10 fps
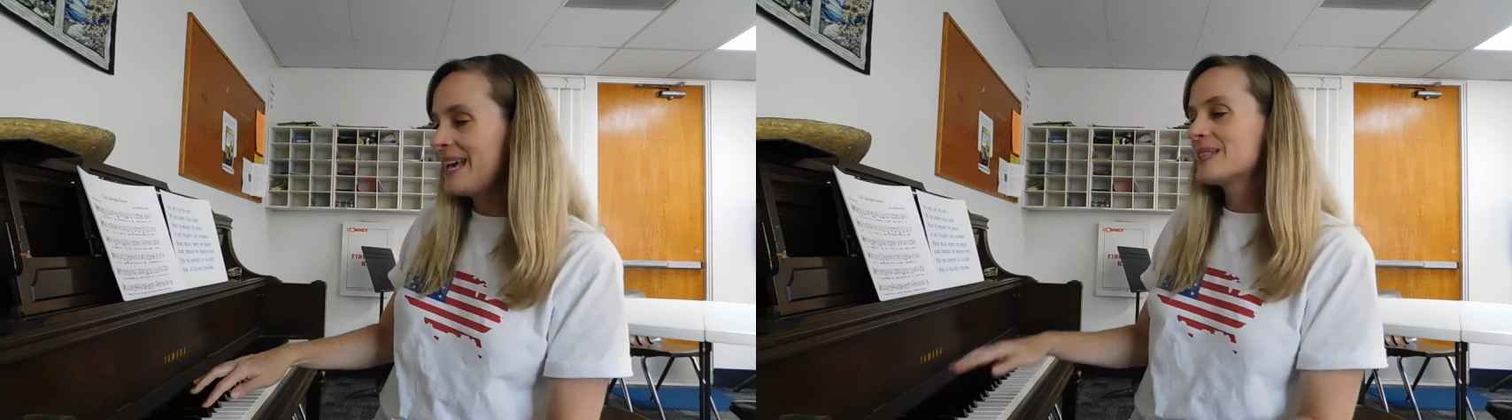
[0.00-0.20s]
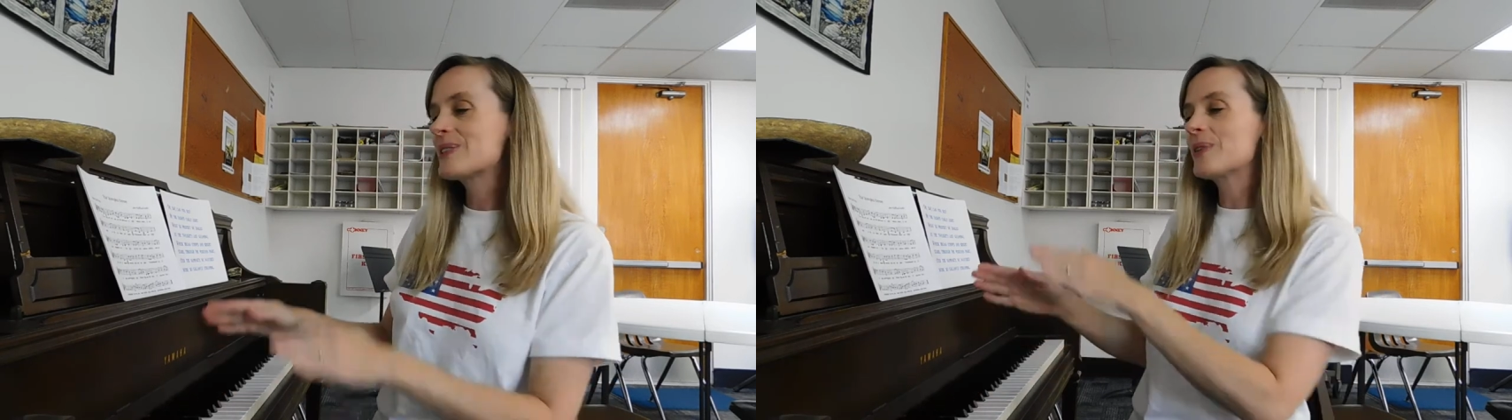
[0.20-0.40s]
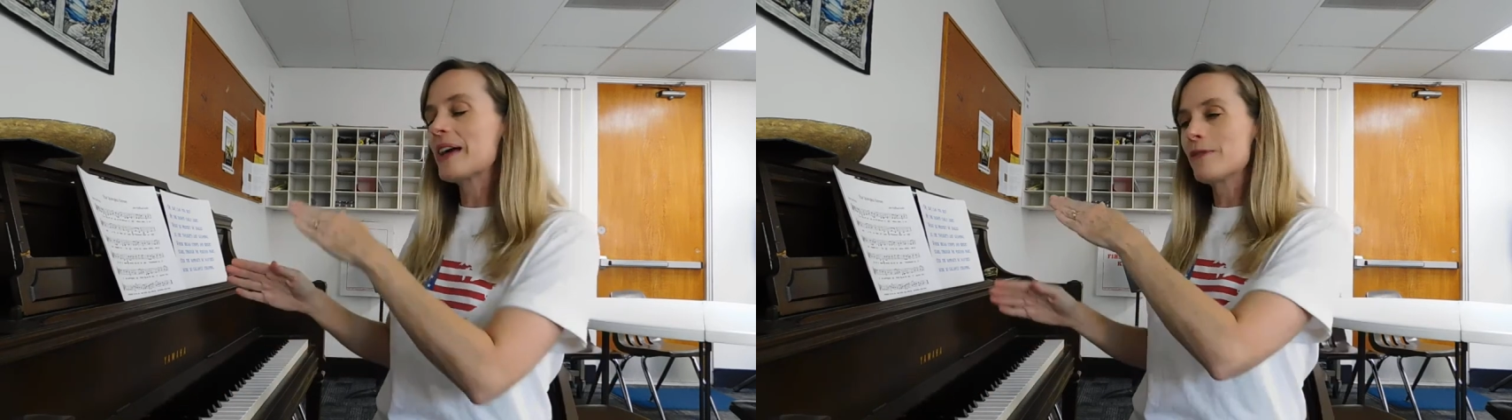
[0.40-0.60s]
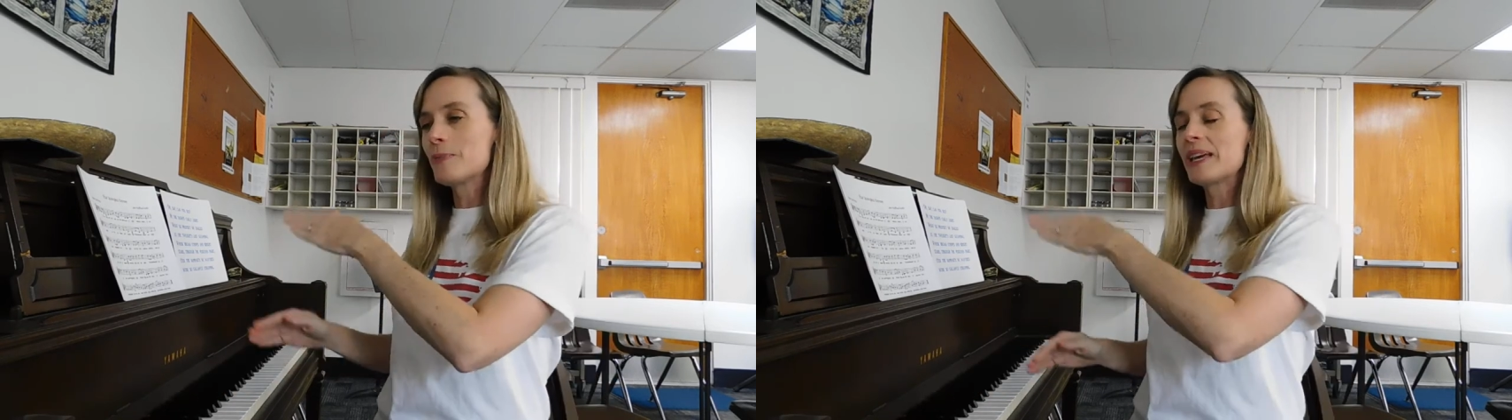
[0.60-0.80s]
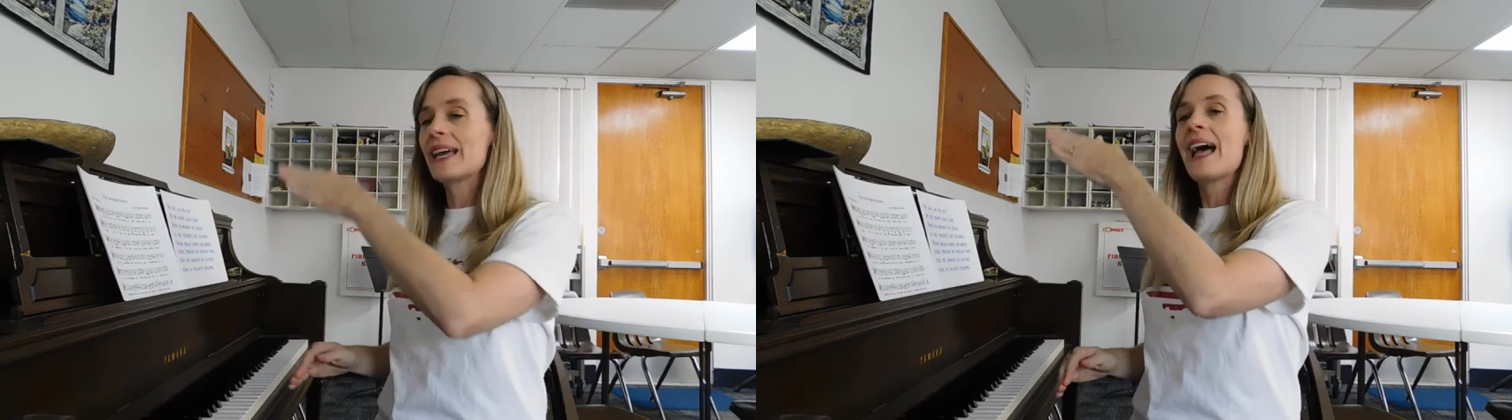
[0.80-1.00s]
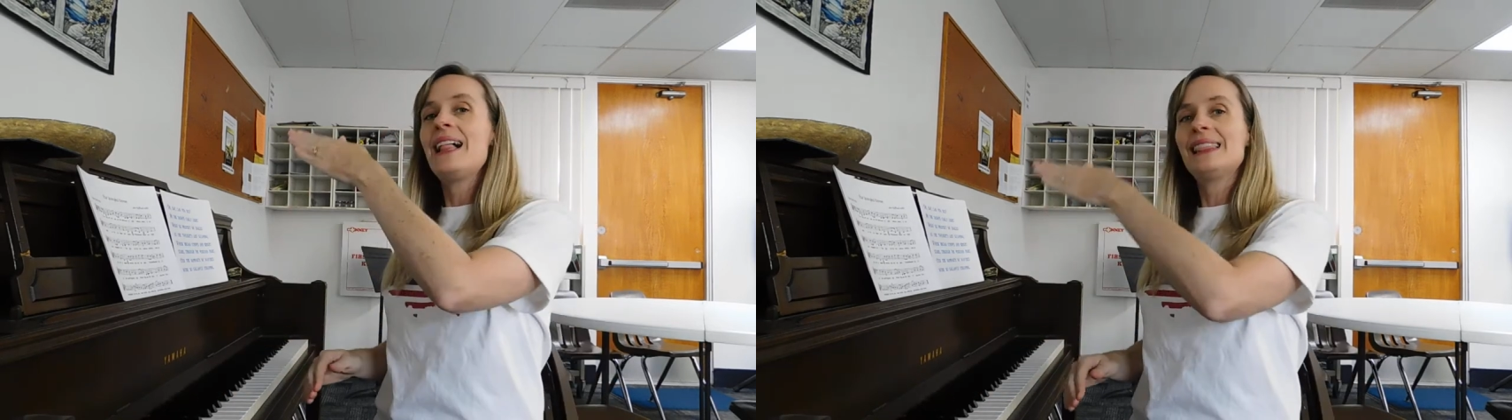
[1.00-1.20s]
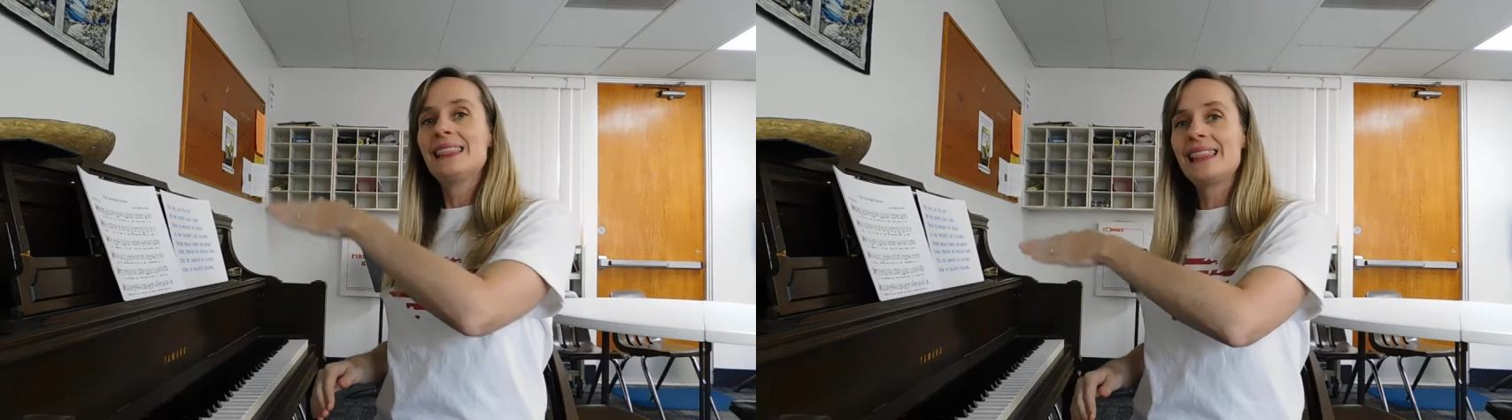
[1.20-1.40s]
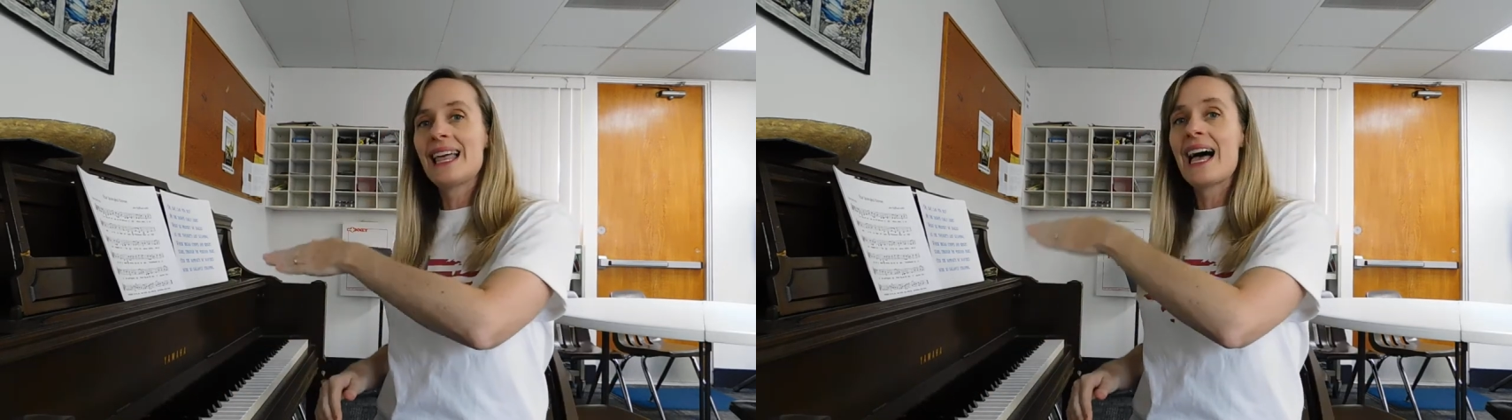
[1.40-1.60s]
So kind of a big
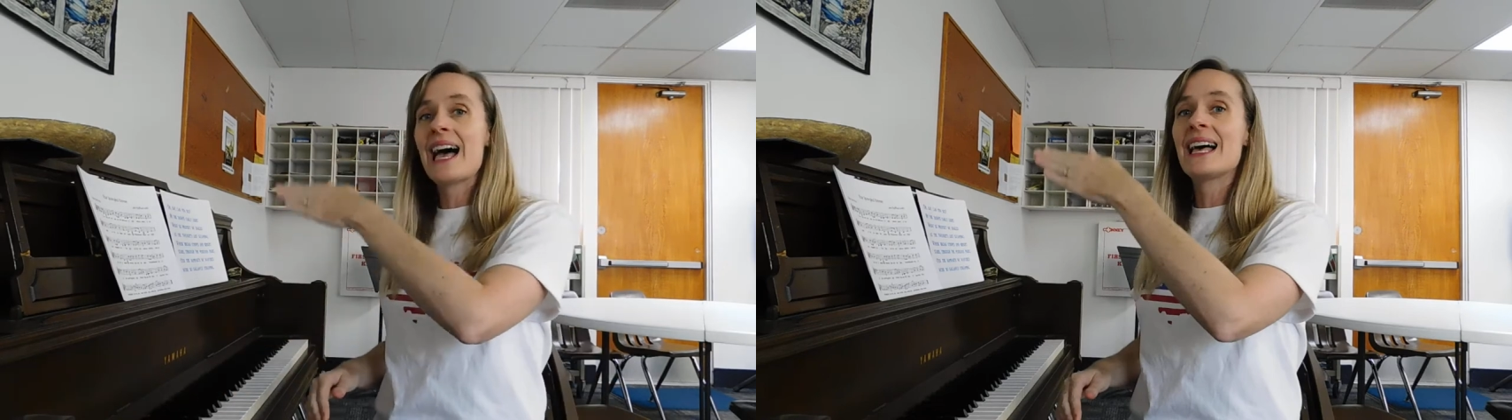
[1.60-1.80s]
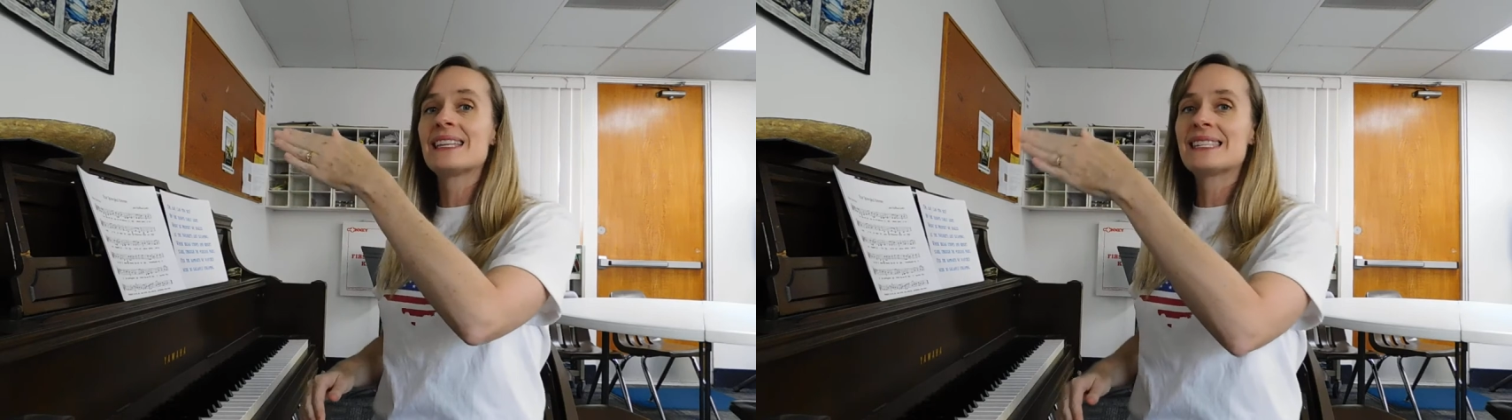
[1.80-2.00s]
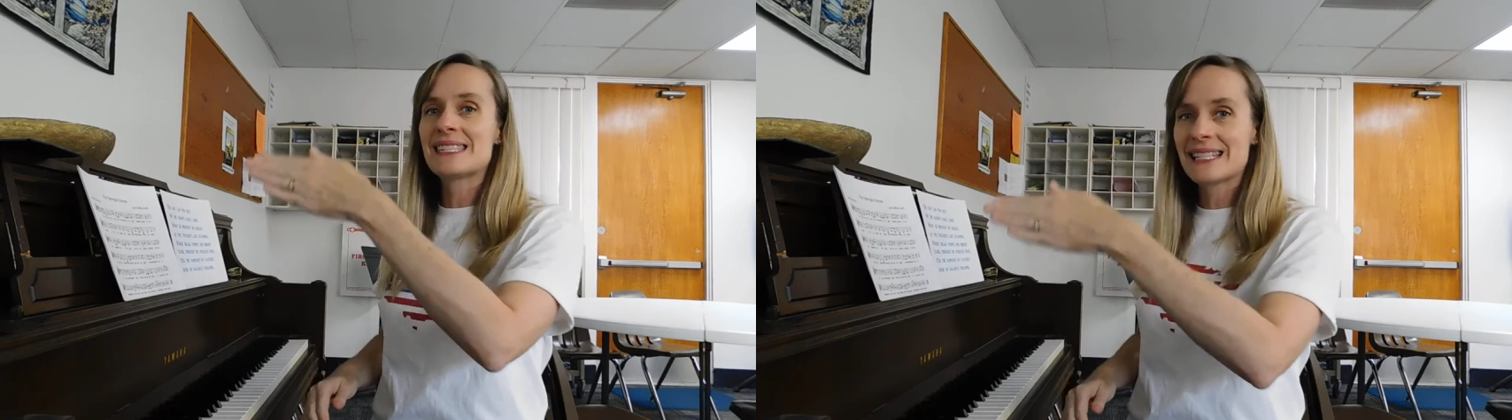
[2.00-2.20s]
last